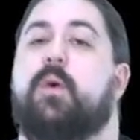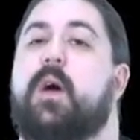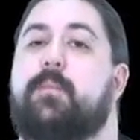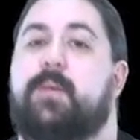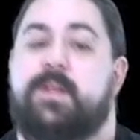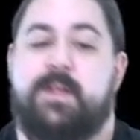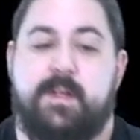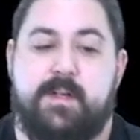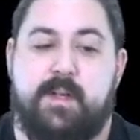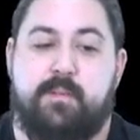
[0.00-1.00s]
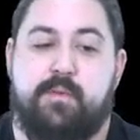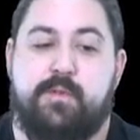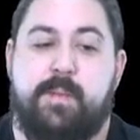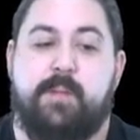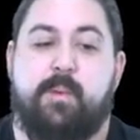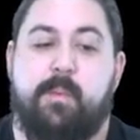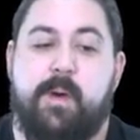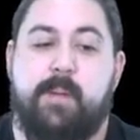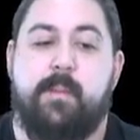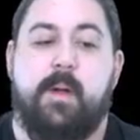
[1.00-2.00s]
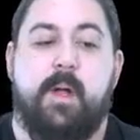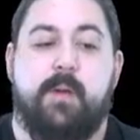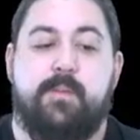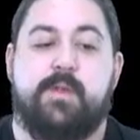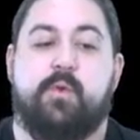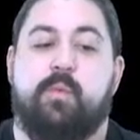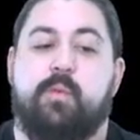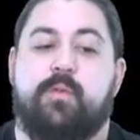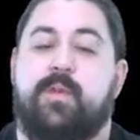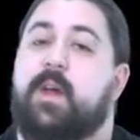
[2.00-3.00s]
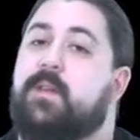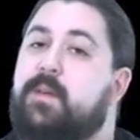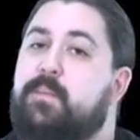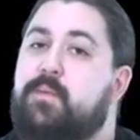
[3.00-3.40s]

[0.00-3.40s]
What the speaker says: There's no problem since we are moving to a more generic type.